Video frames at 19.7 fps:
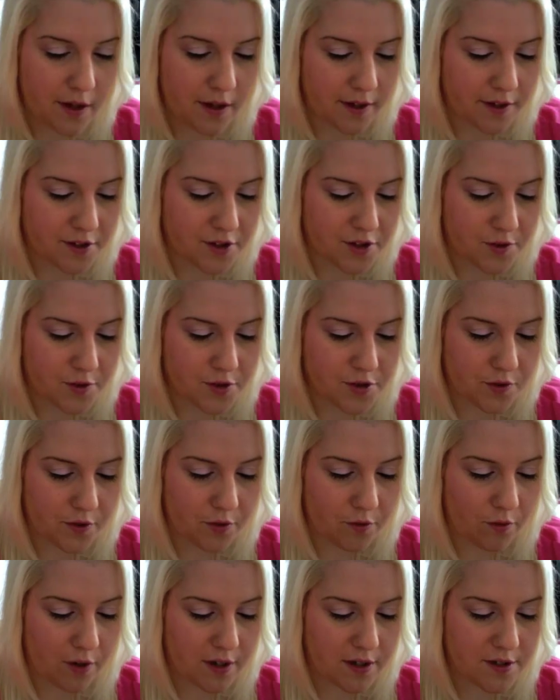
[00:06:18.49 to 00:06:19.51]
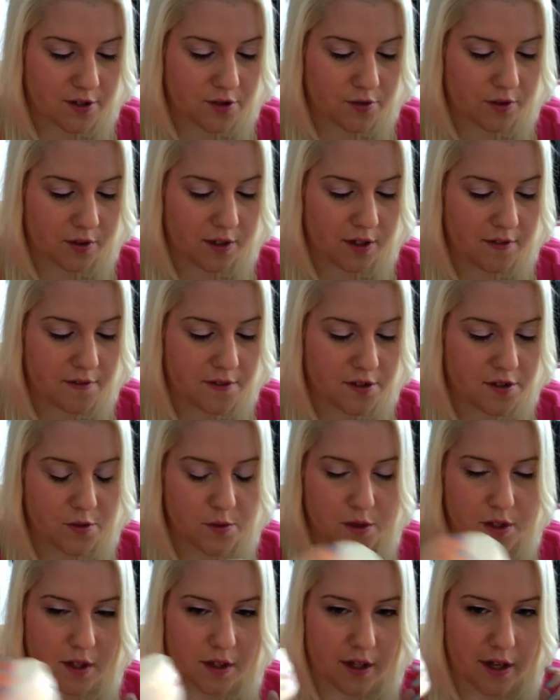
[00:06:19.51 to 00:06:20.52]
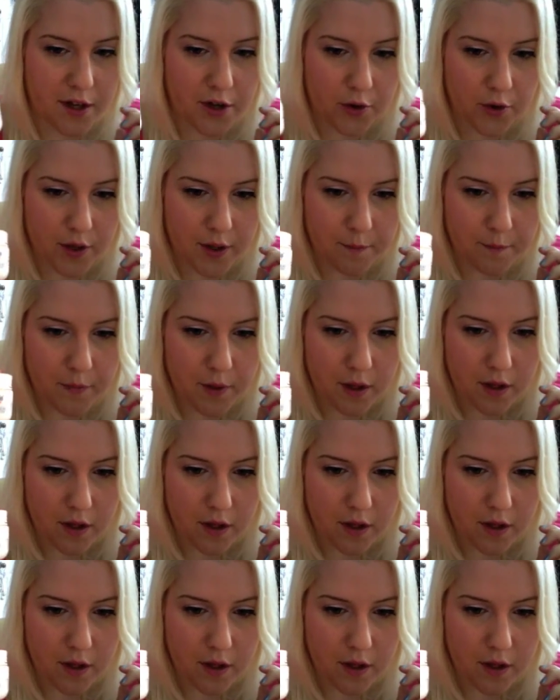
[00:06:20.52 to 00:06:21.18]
It's Eucerin Redness Relief Soothing Night Cream,